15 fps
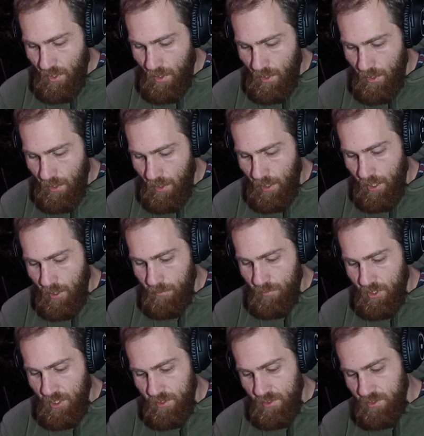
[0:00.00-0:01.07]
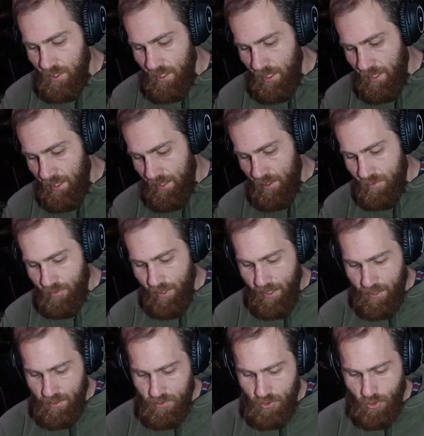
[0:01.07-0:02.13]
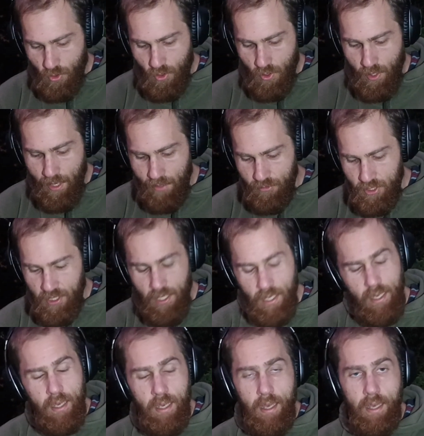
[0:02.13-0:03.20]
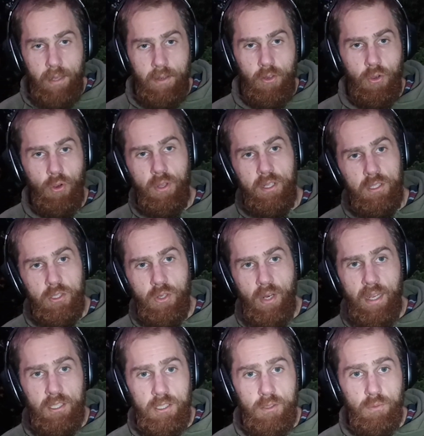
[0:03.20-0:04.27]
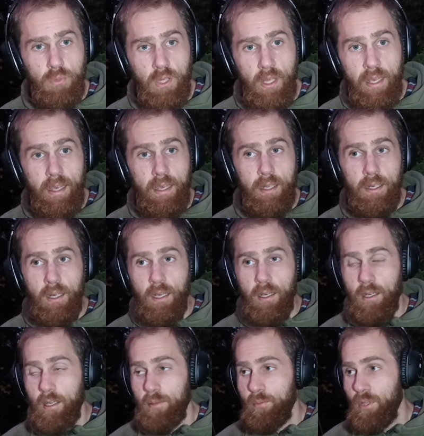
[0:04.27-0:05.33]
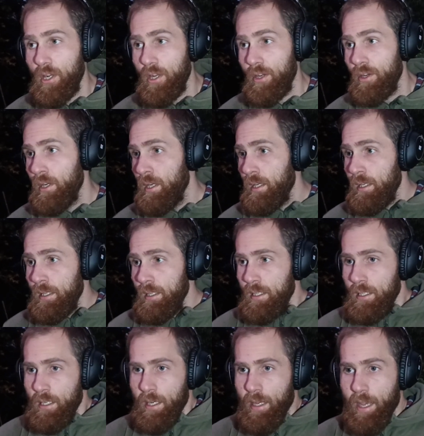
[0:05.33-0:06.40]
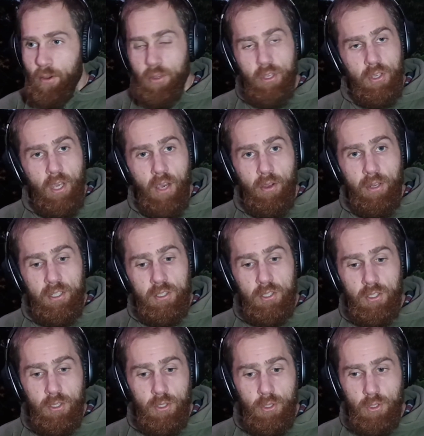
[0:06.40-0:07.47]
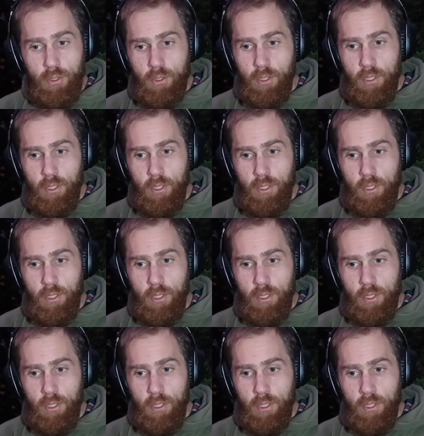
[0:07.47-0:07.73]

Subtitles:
Consider in advance your aftercare and your integration plan. You know, how are you going to